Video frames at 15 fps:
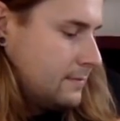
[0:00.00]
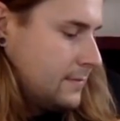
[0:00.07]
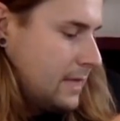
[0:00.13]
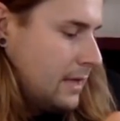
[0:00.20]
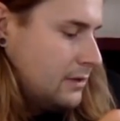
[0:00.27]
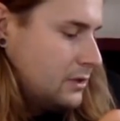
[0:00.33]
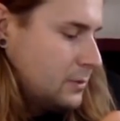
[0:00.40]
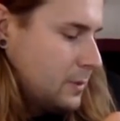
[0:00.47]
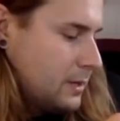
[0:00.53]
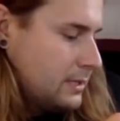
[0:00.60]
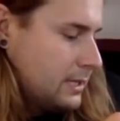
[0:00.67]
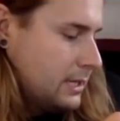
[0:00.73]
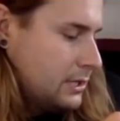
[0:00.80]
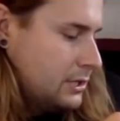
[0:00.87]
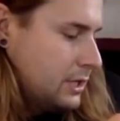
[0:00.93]
I'll just wear a
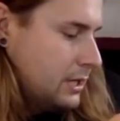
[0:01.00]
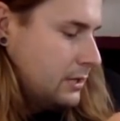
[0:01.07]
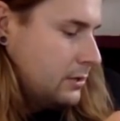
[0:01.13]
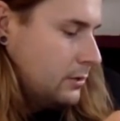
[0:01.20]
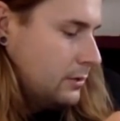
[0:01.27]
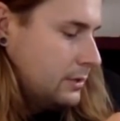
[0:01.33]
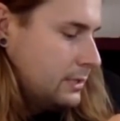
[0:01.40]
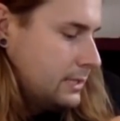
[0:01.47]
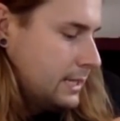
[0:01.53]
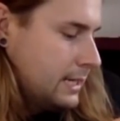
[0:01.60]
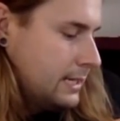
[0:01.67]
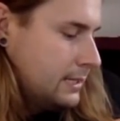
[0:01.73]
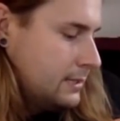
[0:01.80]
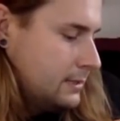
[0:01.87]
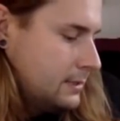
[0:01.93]
t-shirt, call it a day.